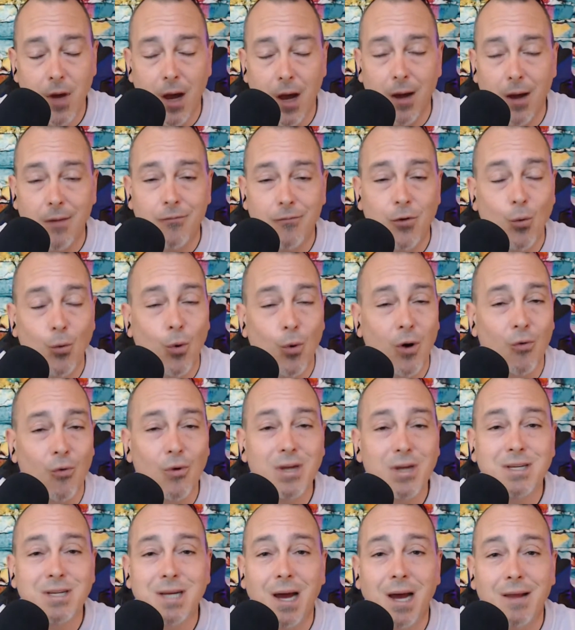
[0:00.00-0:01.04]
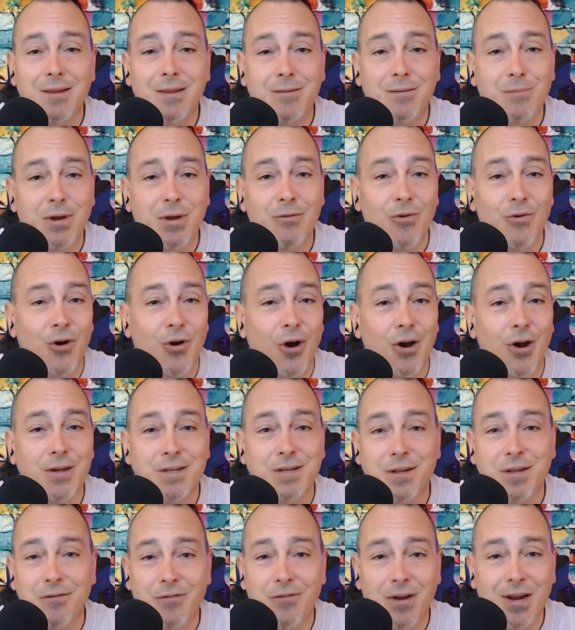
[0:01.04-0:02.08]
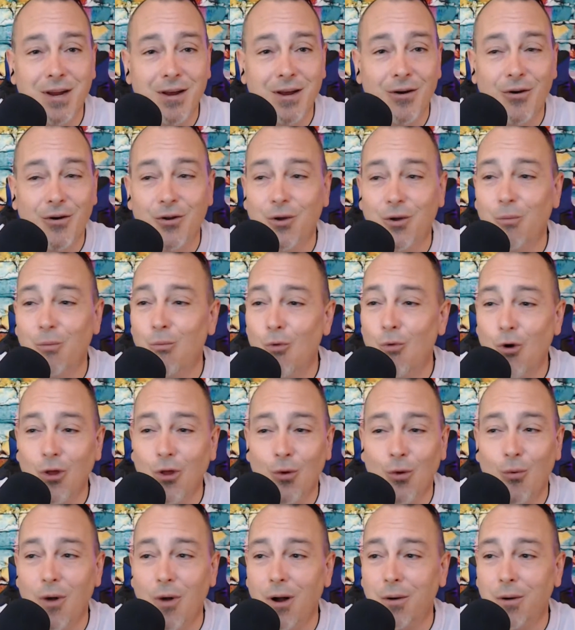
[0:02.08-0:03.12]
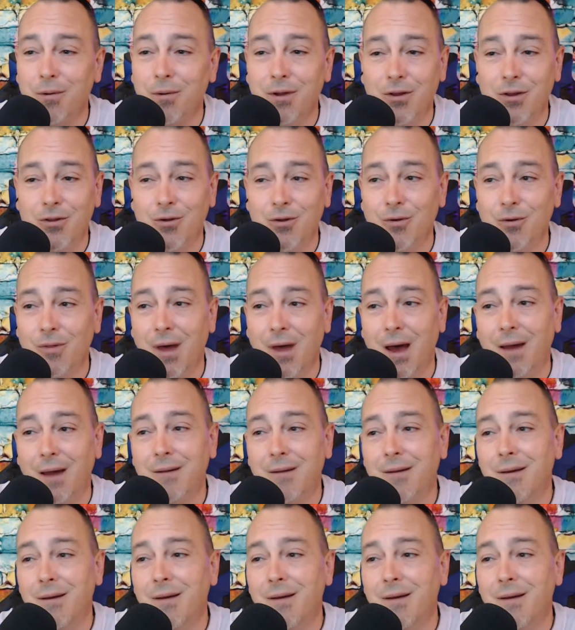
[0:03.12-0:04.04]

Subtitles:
If you want to reach out to me in regards to the video, you're more than welcome to do that.